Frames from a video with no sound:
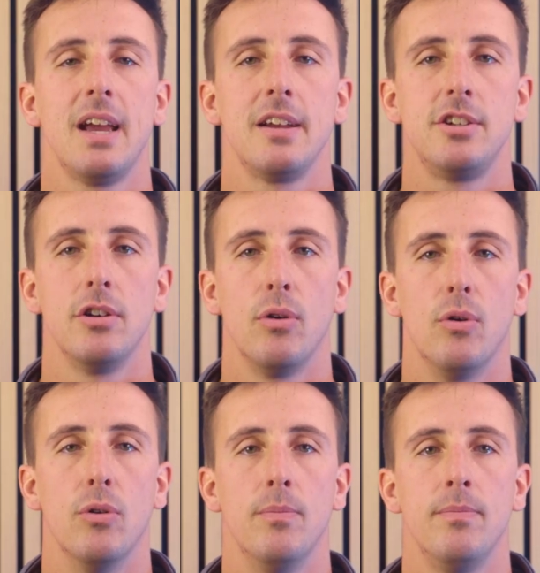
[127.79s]
to your
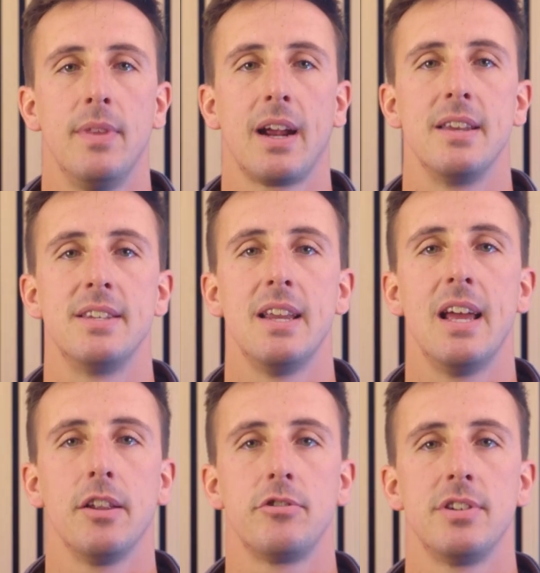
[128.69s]
home that can send
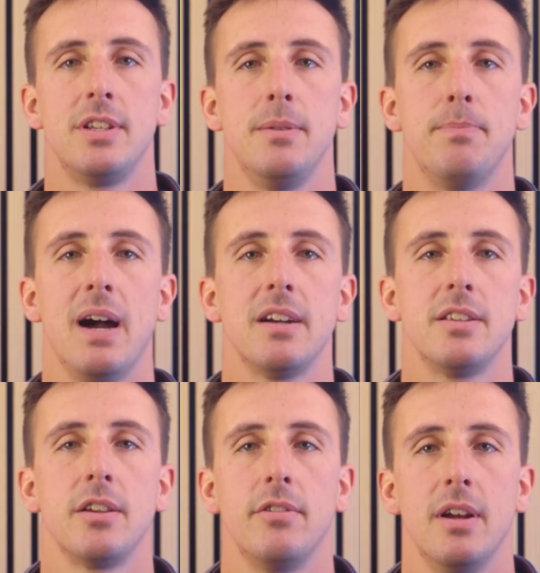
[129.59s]
electricity back to the
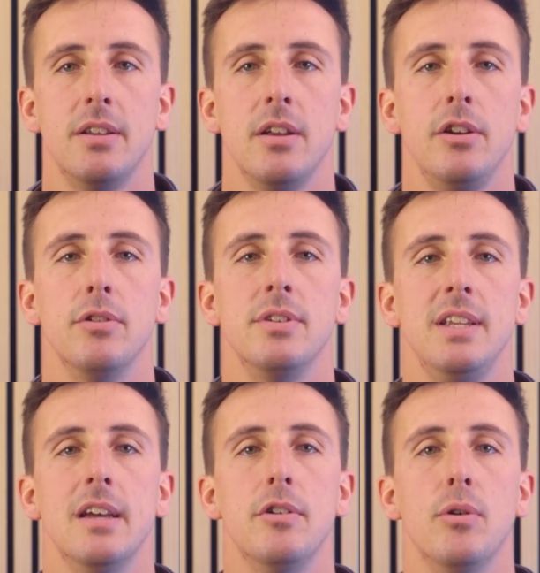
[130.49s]
grid, your
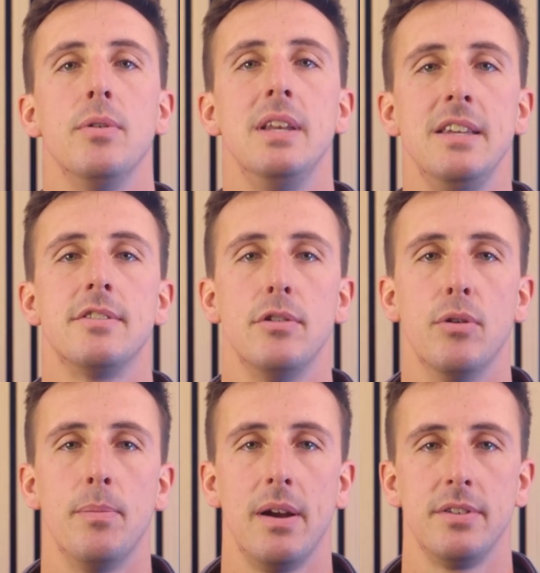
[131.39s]
DNO needs to know
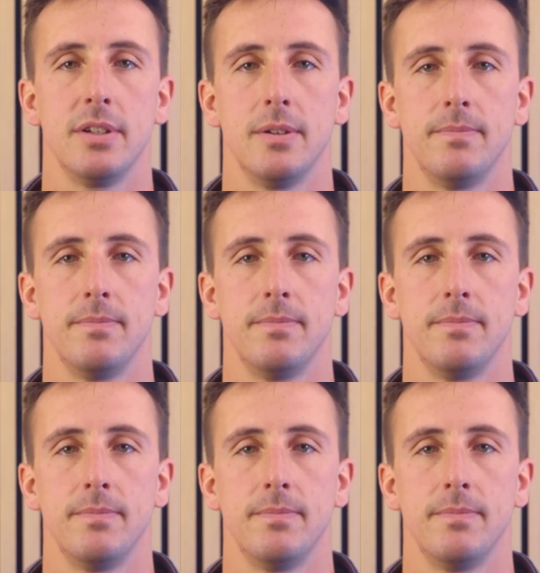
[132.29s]
about it.